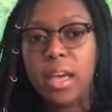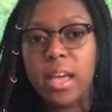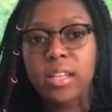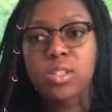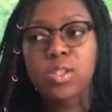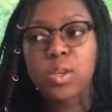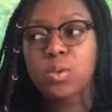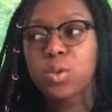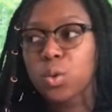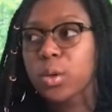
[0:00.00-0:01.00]
And so,
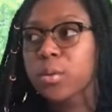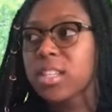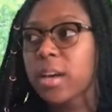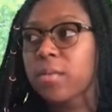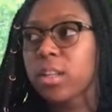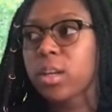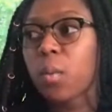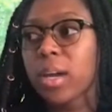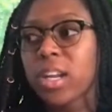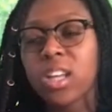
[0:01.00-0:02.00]
jewelry was definitely
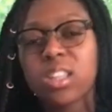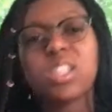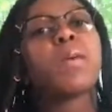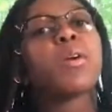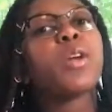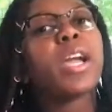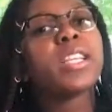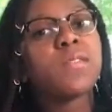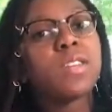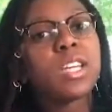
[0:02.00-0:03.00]
a way to unleash my
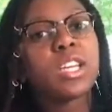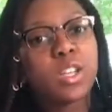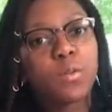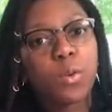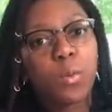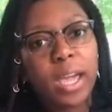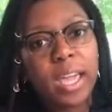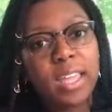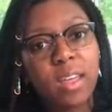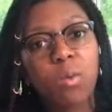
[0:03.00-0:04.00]
creativity in a different
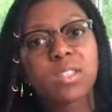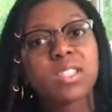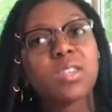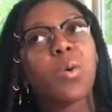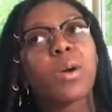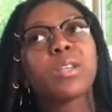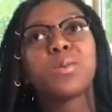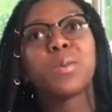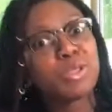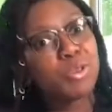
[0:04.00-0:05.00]
way that wasn't going
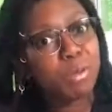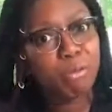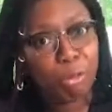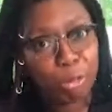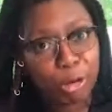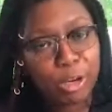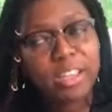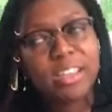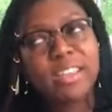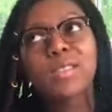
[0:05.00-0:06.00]
to injure me further.